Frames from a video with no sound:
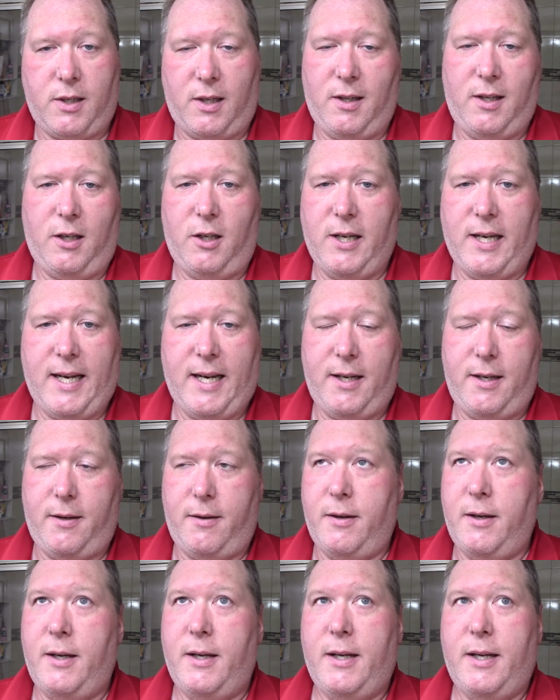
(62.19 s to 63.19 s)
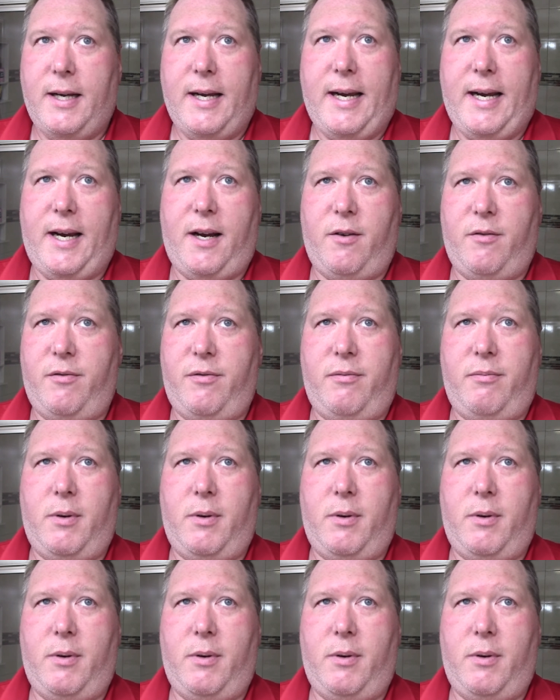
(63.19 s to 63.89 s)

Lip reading: I think you had to have